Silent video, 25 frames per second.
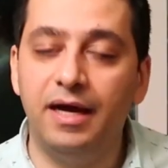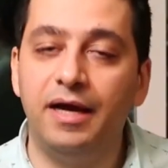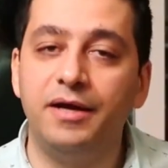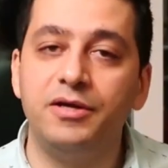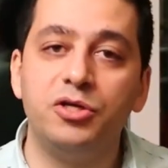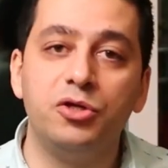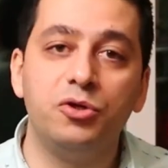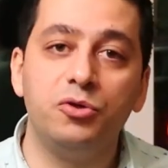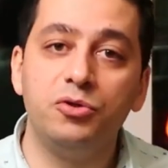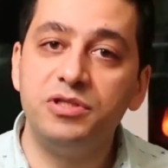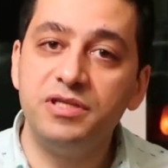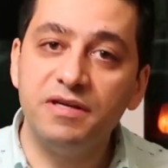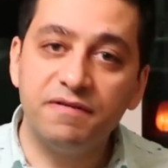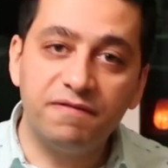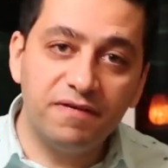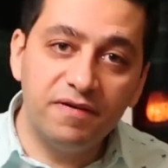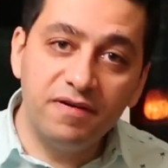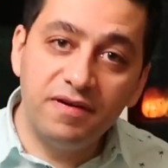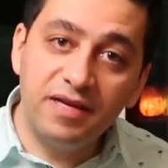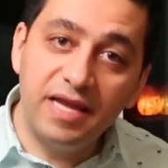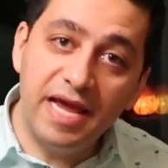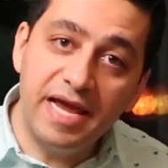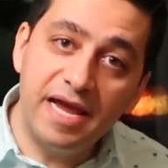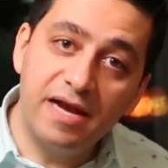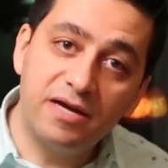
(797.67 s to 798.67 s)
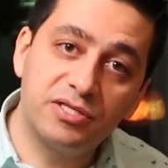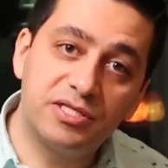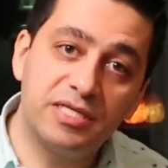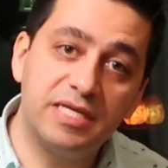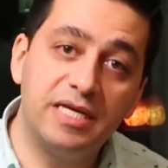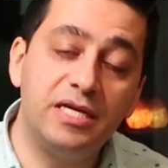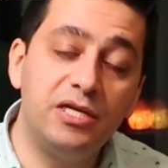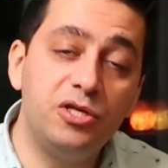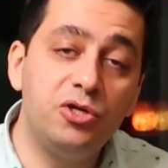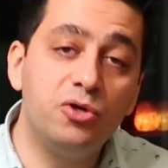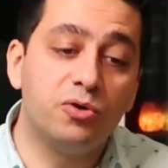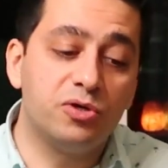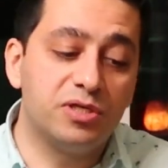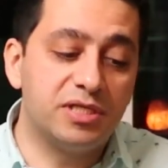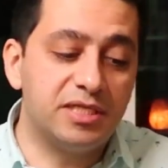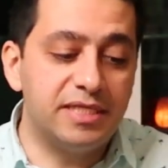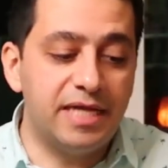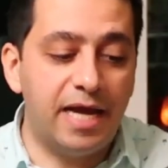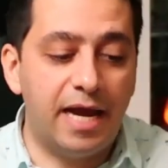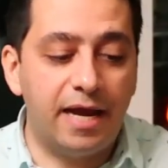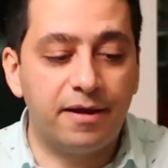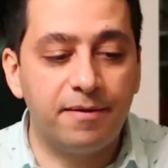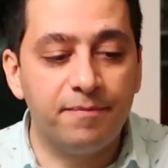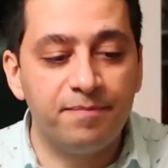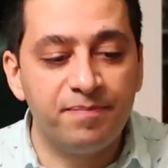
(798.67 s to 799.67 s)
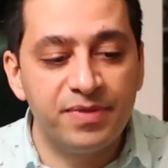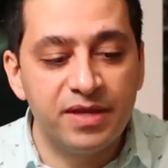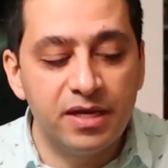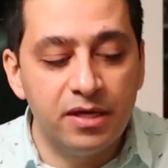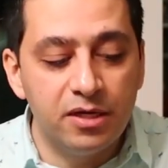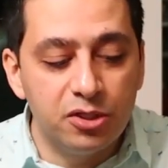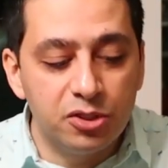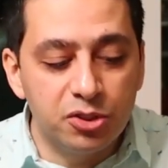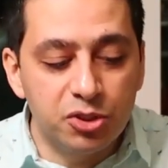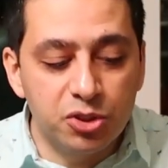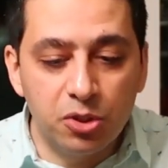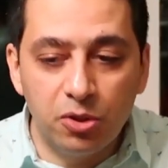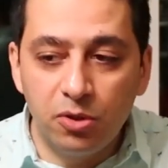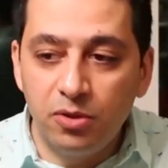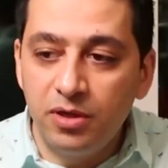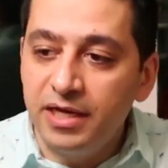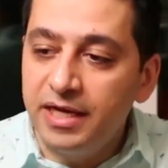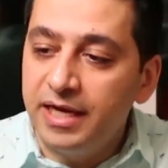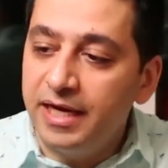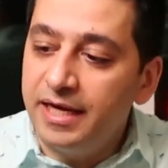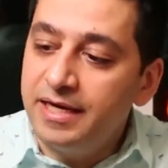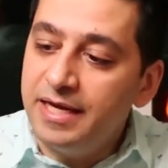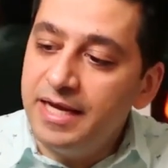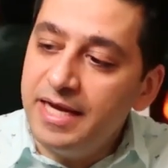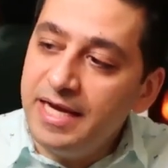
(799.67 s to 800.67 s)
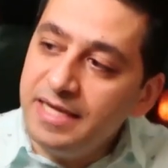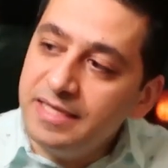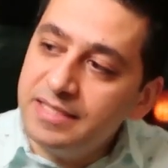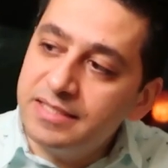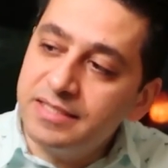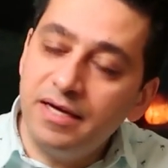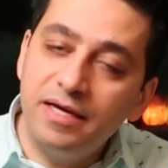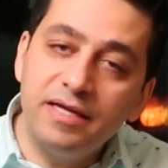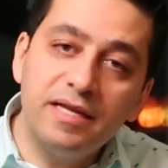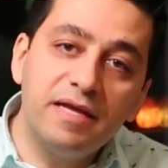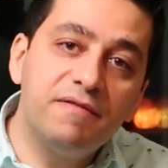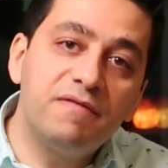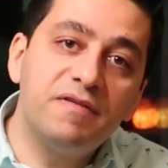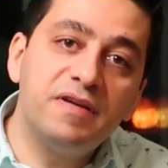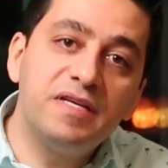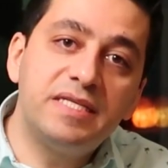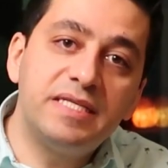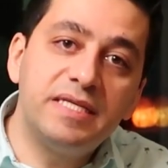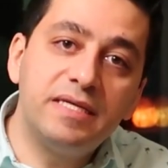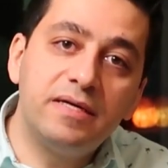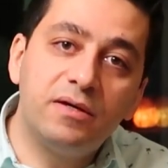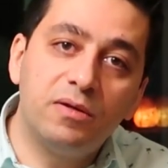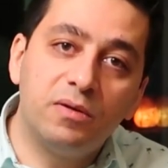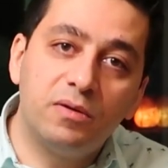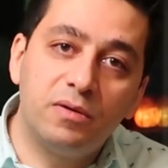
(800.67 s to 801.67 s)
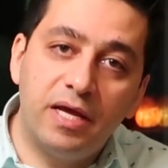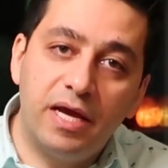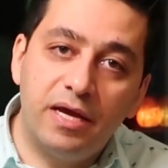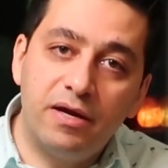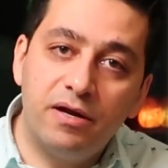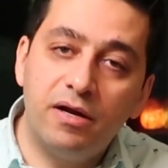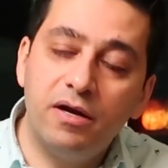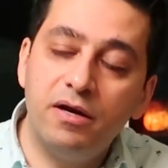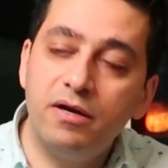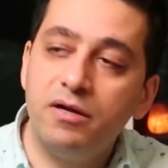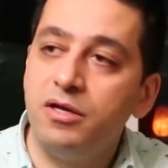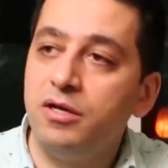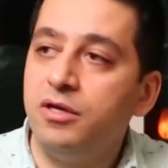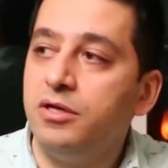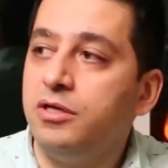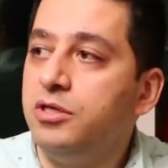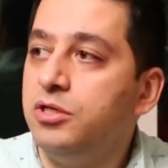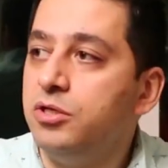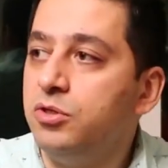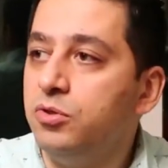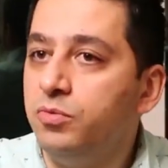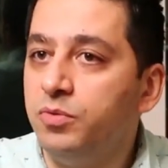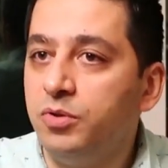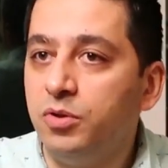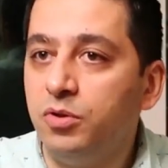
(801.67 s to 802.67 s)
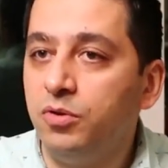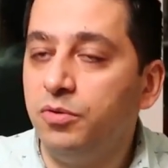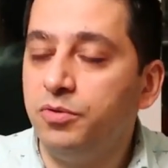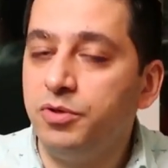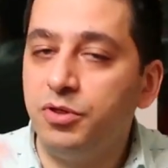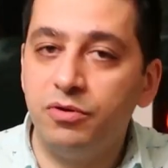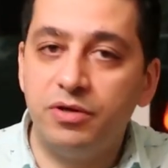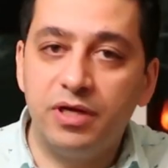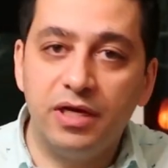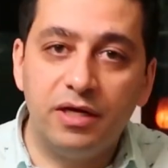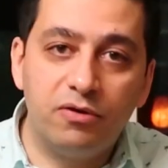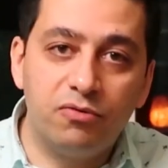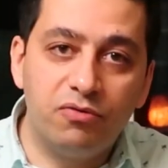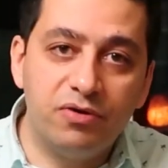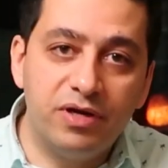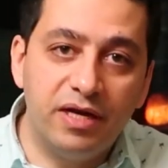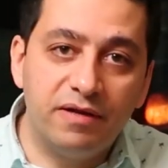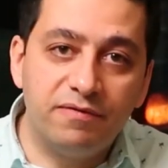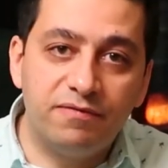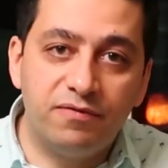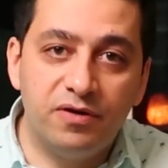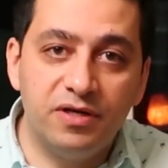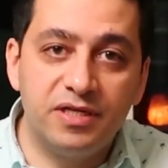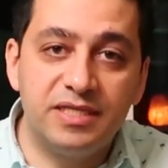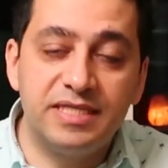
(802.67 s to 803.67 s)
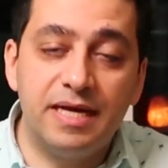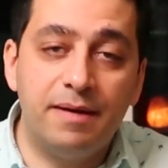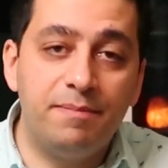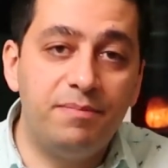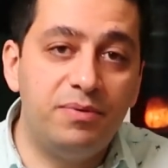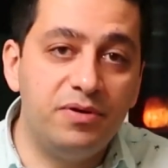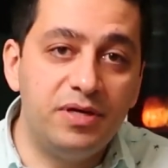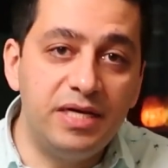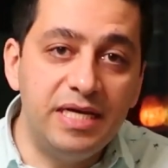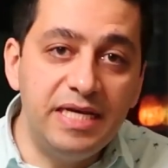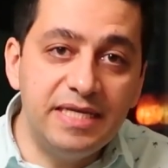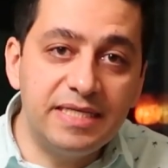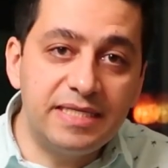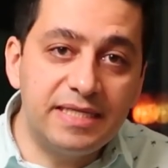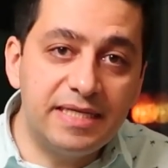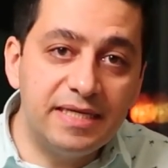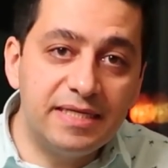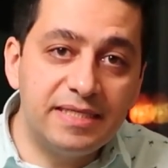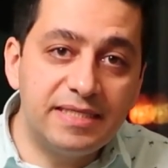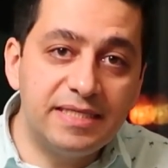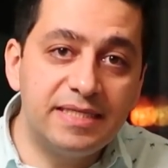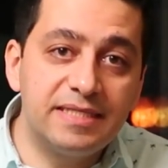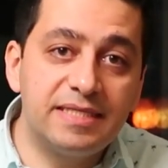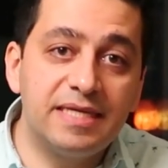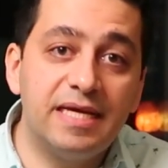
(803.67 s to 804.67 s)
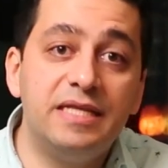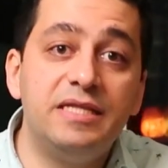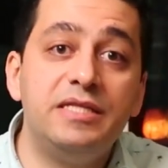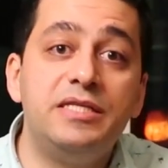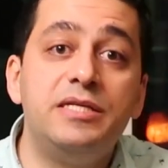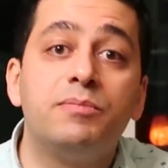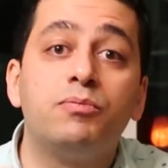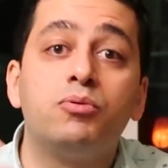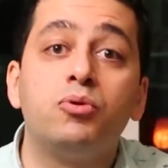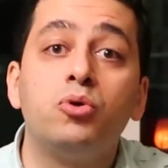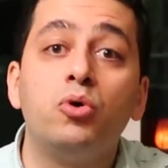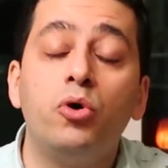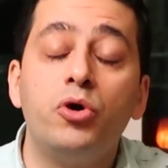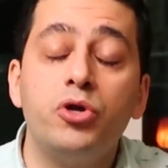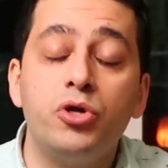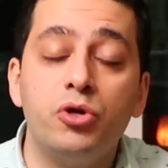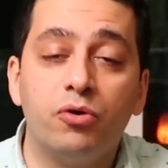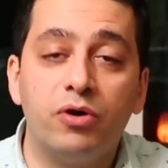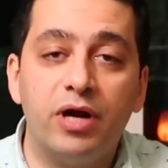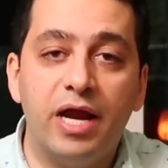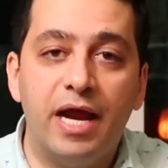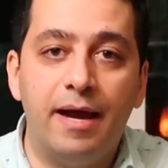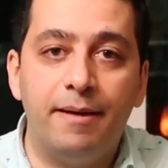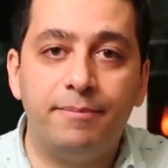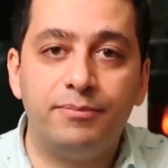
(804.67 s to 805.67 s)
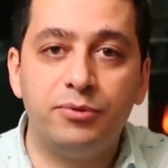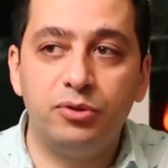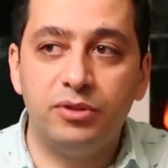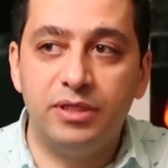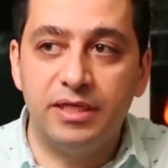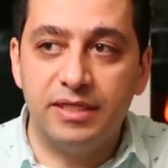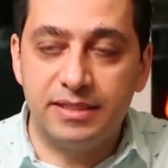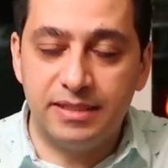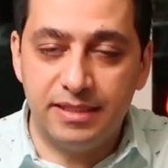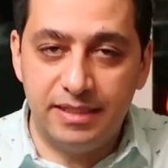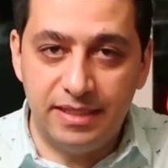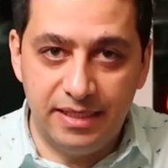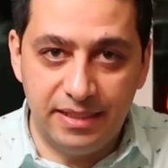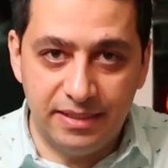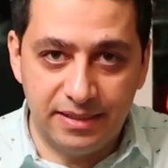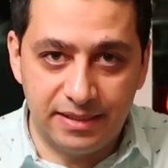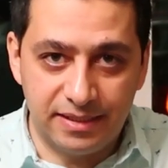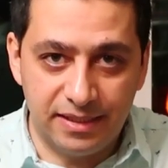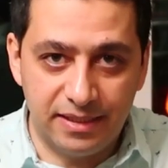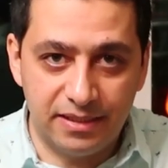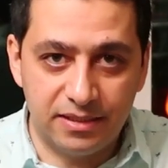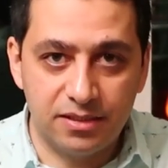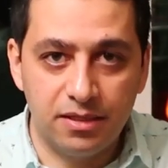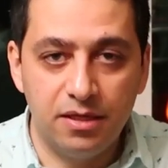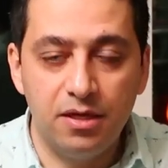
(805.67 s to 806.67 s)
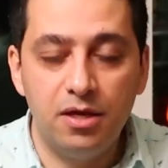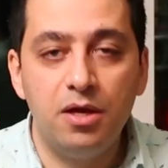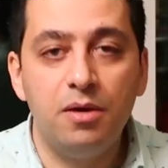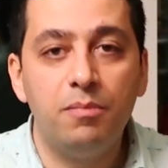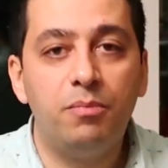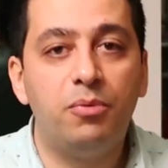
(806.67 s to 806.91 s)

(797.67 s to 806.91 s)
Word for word: Uh, you know, different layers in your stack. So, and inside every single layer, you will you can create, for example, instances and deploy your app to this instance.